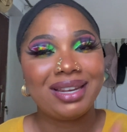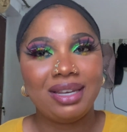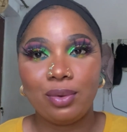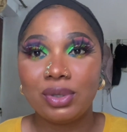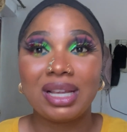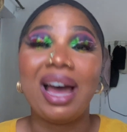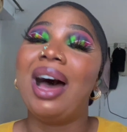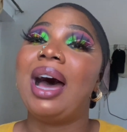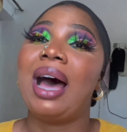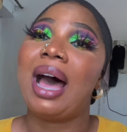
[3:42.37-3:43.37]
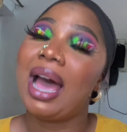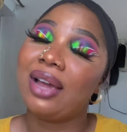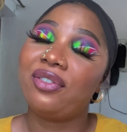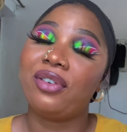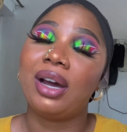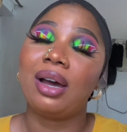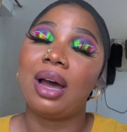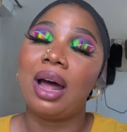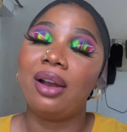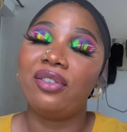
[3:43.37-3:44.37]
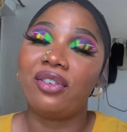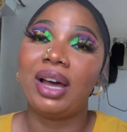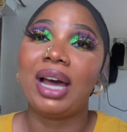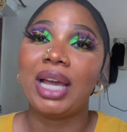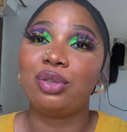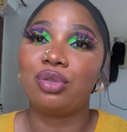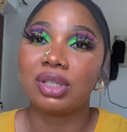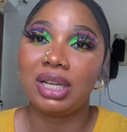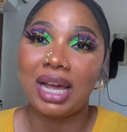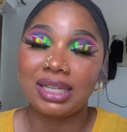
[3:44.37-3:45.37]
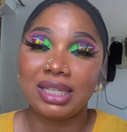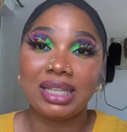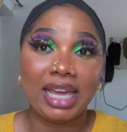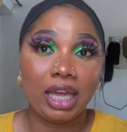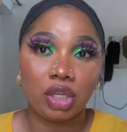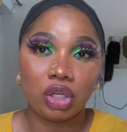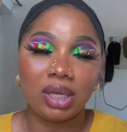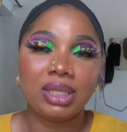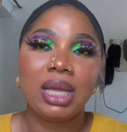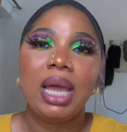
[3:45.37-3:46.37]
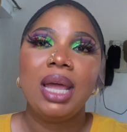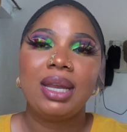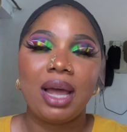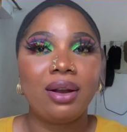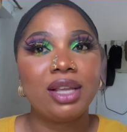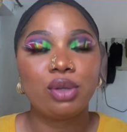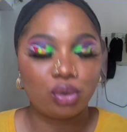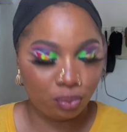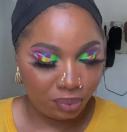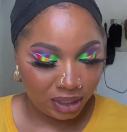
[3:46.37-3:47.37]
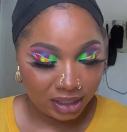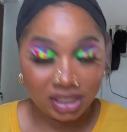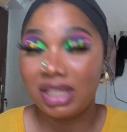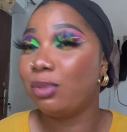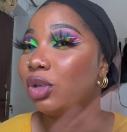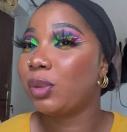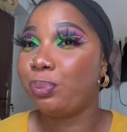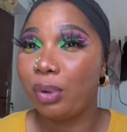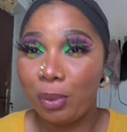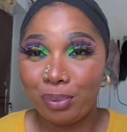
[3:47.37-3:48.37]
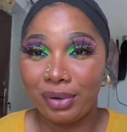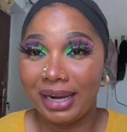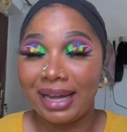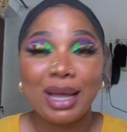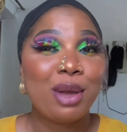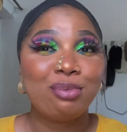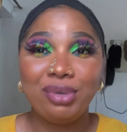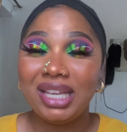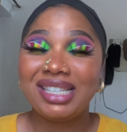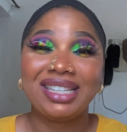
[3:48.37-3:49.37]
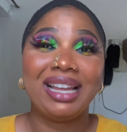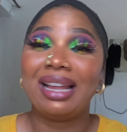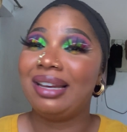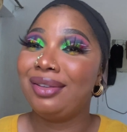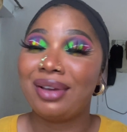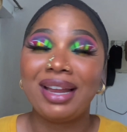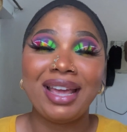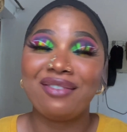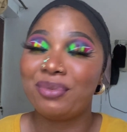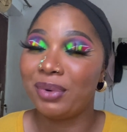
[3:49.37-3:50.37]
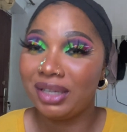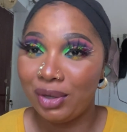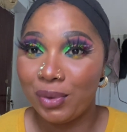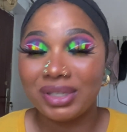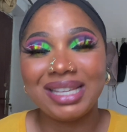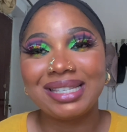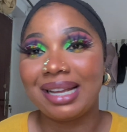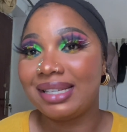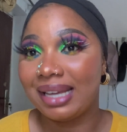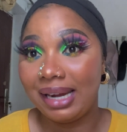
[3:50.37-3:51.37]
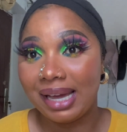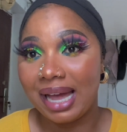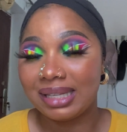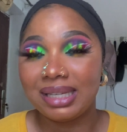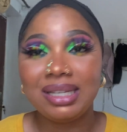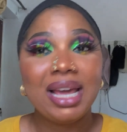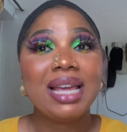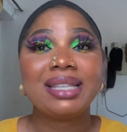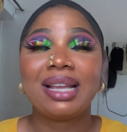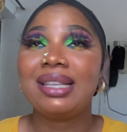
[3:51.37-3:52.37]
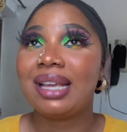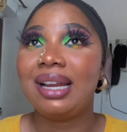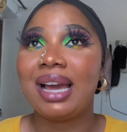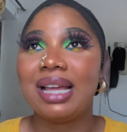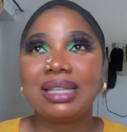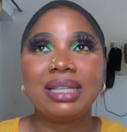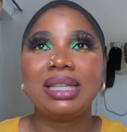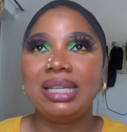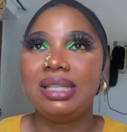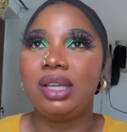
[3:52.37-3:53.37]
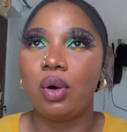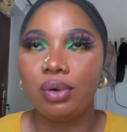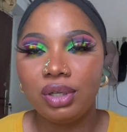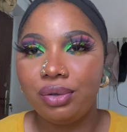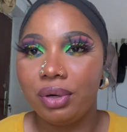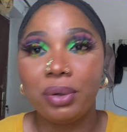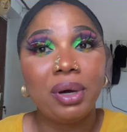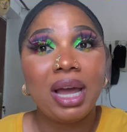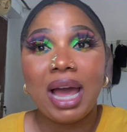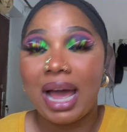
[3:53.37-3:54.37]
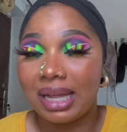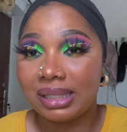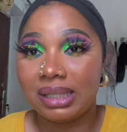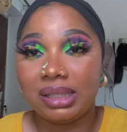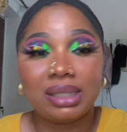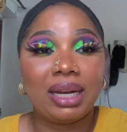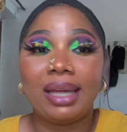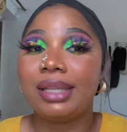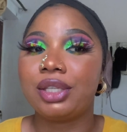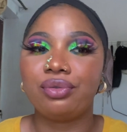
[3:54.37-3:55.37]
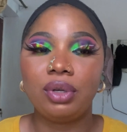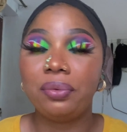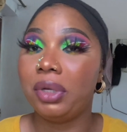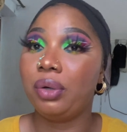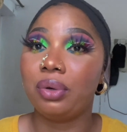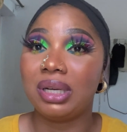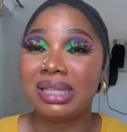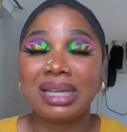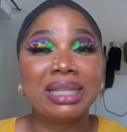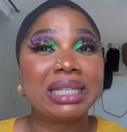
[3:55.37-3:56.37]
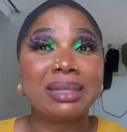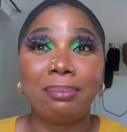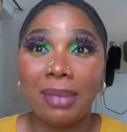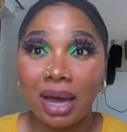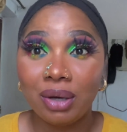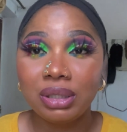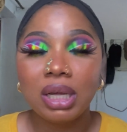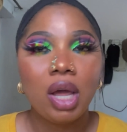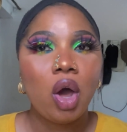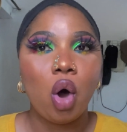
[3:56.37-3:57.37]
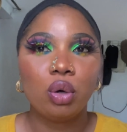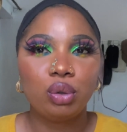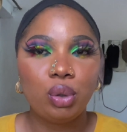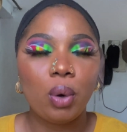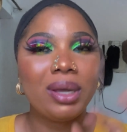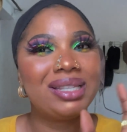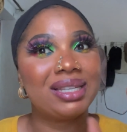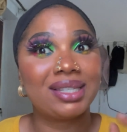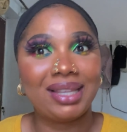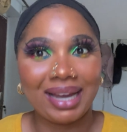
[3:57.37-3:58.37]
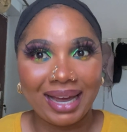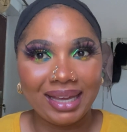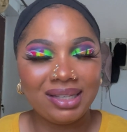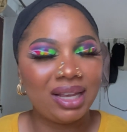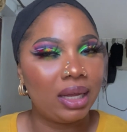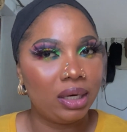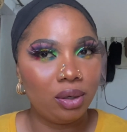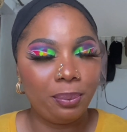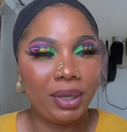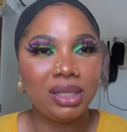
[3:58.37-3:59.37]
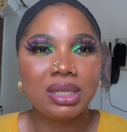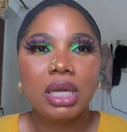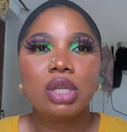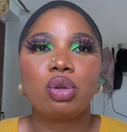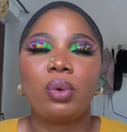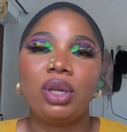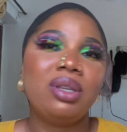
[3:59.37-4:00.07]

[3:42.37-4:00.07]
those are alpha alpha hydroxyl acid AHAs. Now let's go to BHA, the most popular BHA that literally everybody knows is salicylic acid. Salicylic acid is the holy grail acid like it's really really good on the skin it is mild although it is drying a little bit so when